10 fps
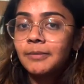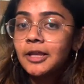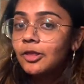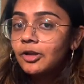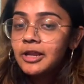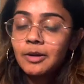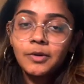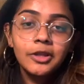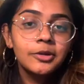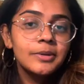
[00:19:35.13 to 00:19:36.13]
like looking at what
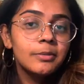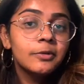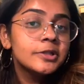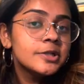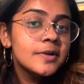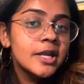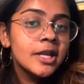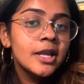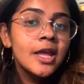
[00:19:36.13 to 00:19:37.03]
other people were doing,